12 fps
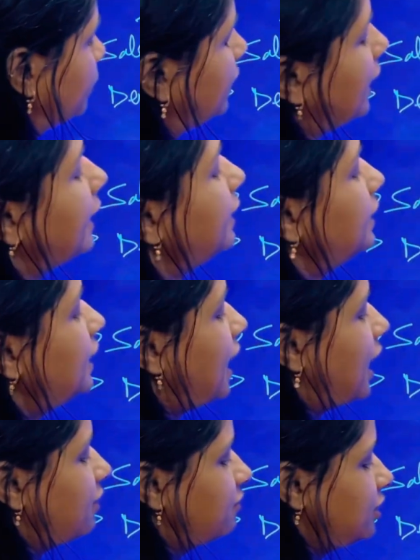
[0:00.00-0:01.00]
can
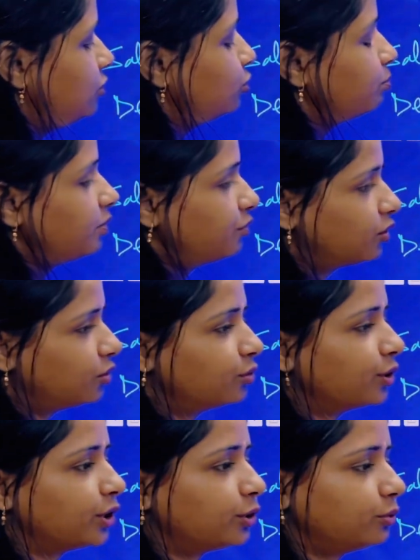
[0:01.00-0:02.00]
have a look before
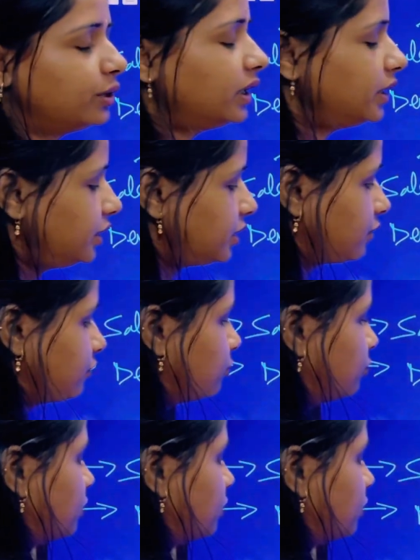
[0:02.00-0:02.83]
going to the interview.